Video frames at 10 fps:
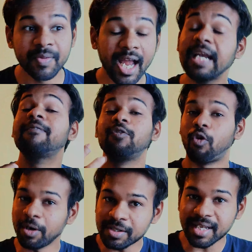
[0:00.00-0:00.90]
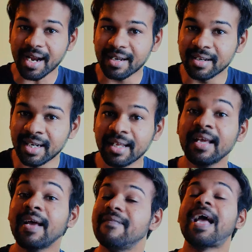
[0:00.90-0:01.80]
And if you want to start learning,
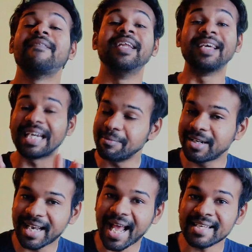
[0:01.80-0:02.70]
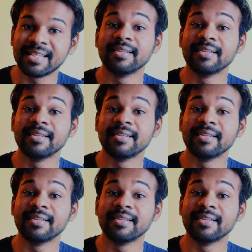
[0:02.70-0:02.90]
we have an incredible class.